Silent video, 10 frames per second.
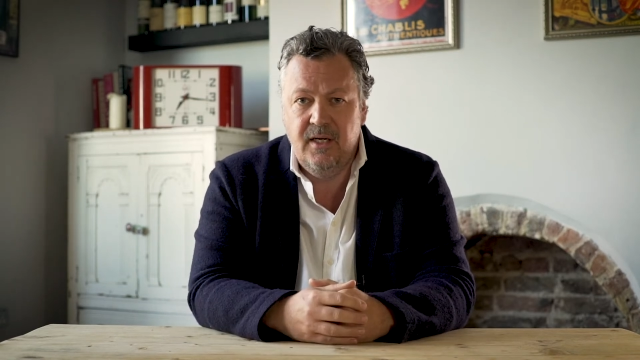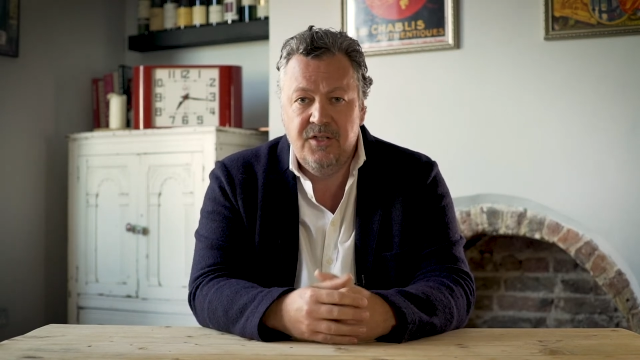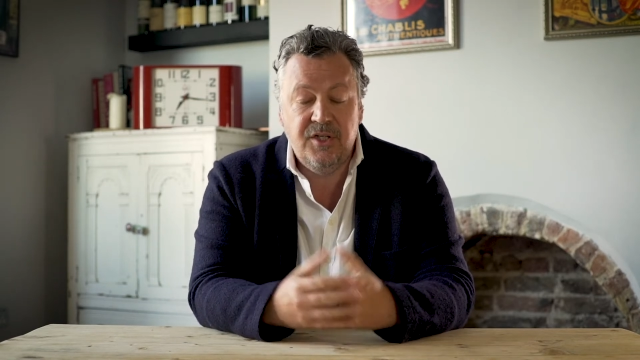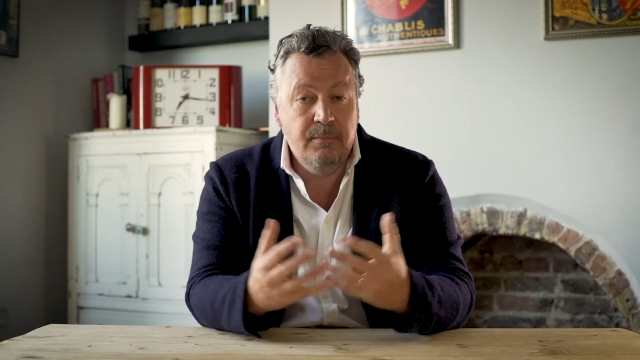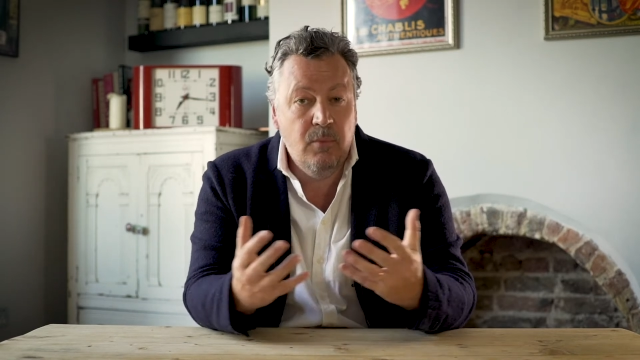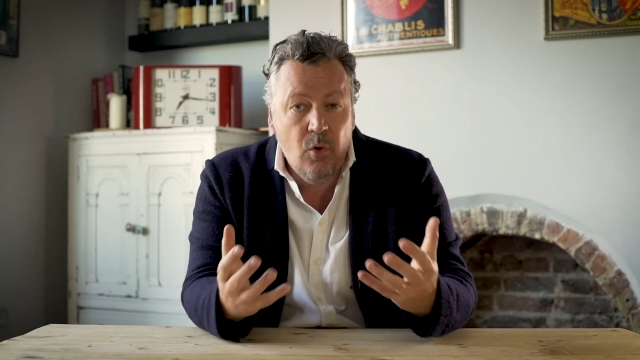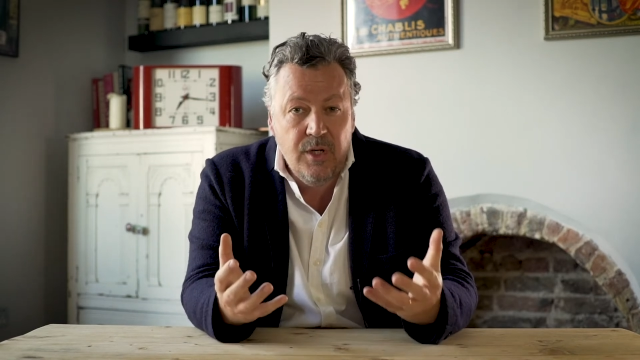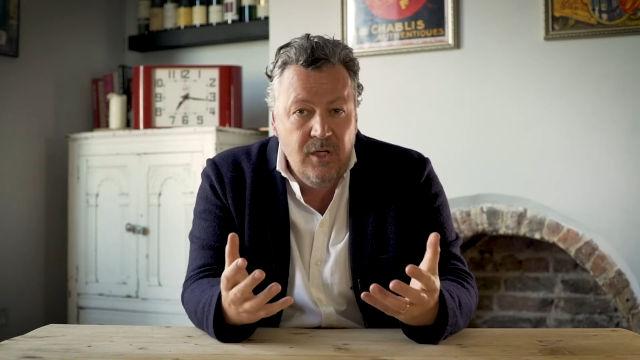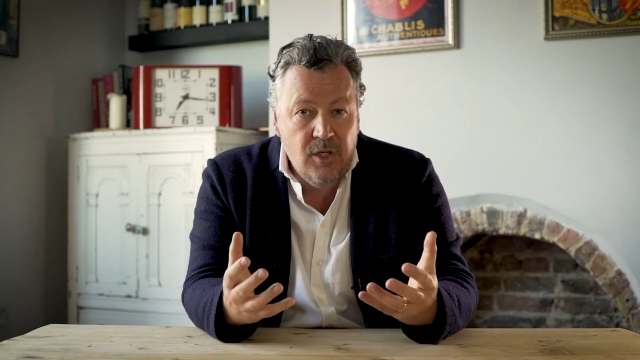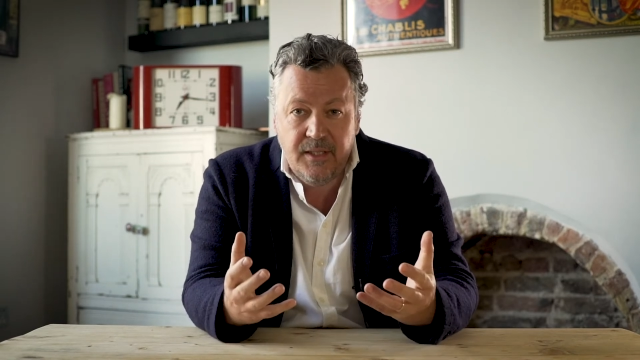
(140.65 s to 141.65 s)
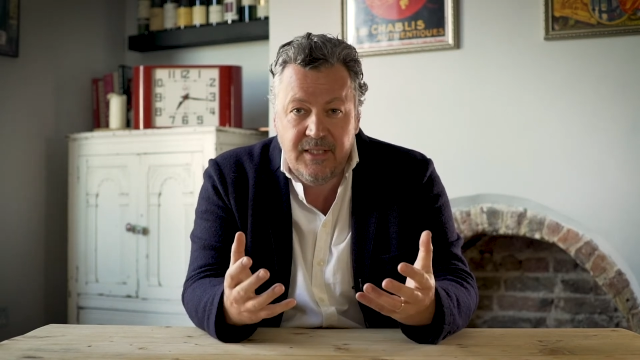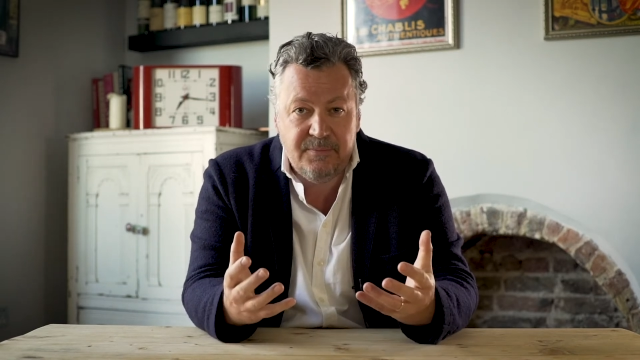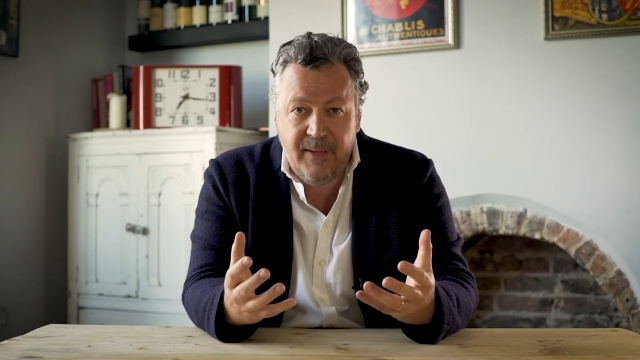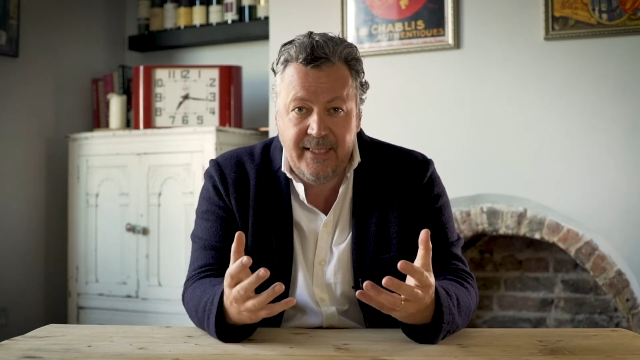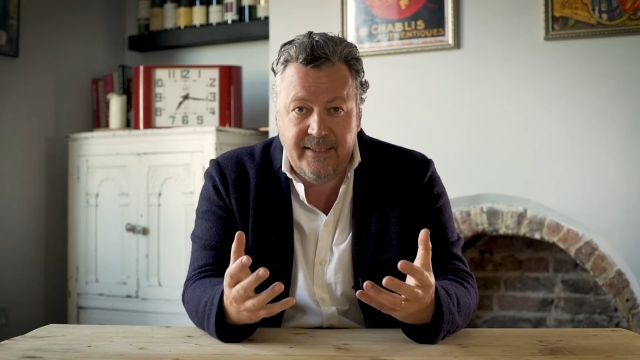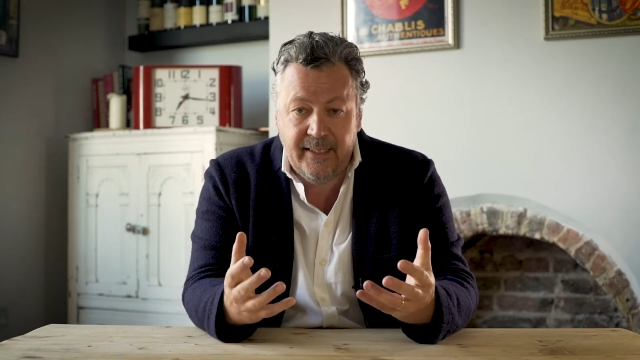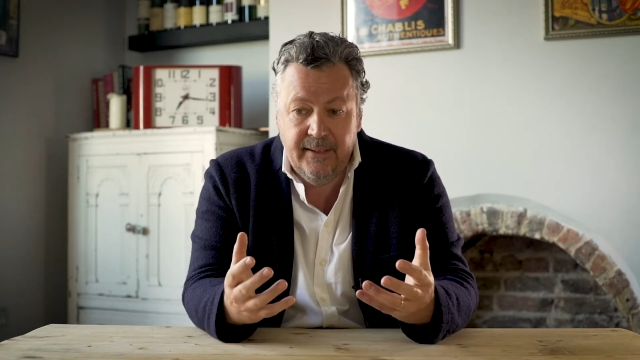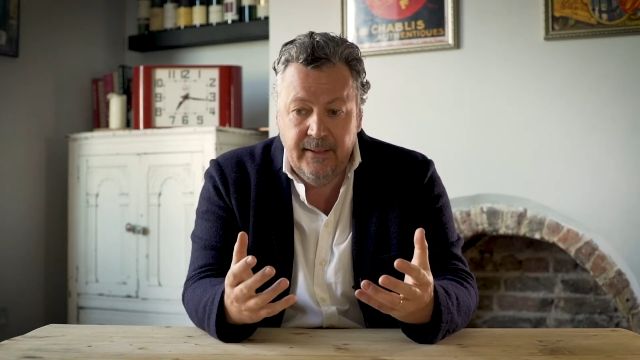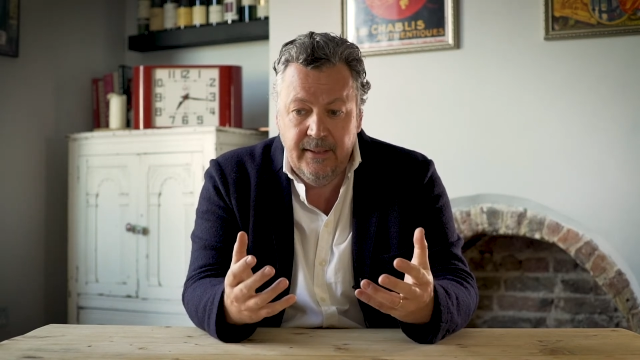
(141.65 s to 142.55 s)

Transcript: So the more you look at this painting,